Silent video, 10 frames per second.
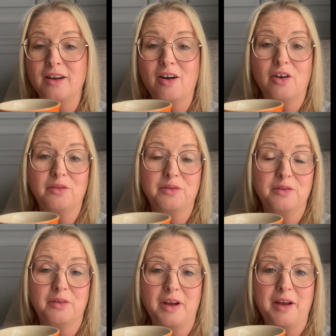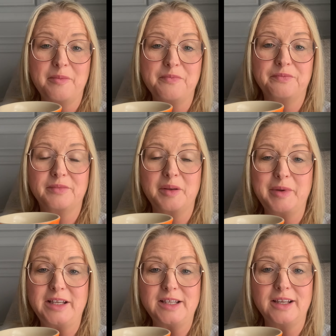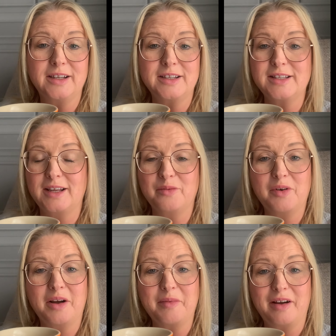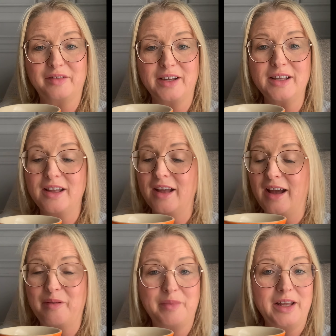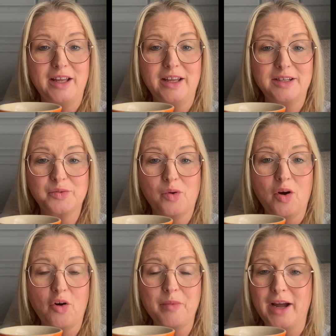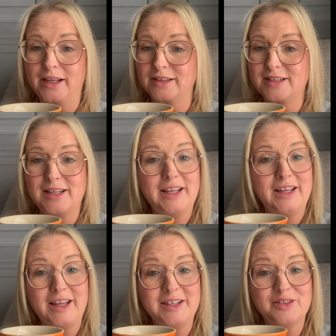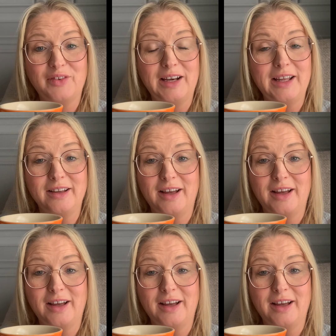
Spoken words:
on the meeting can see what I'm having, and B, it's warm, and C, it's filling.